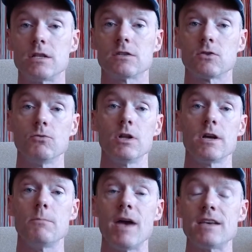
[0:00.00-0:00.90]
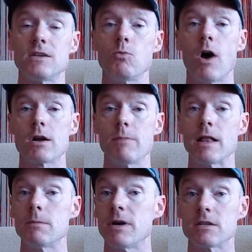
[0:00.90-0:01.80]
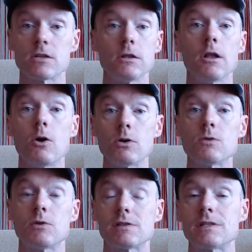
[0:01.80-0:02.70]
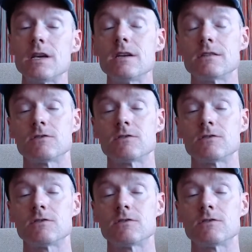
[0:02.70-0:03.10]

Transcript: It's a really amazing watermelon, but it's loaded with seeds.